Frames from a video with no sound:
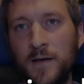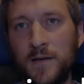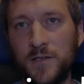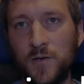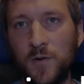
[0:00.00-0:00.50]

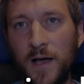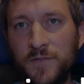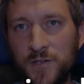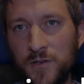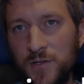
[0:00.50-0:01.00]
So I've
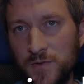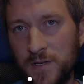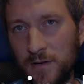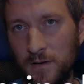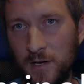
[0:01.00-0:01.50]
started
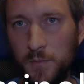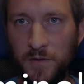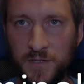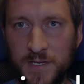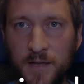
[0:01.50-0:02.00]
using a couple
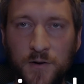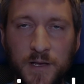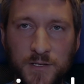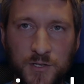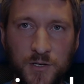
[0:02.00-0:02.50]
of
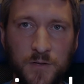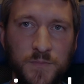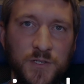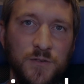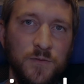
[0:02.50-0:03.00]
standardized
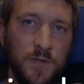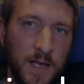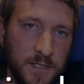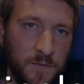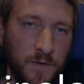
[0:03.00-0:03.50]
terms to
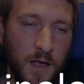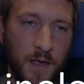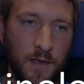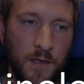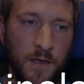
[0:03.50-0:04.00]
classify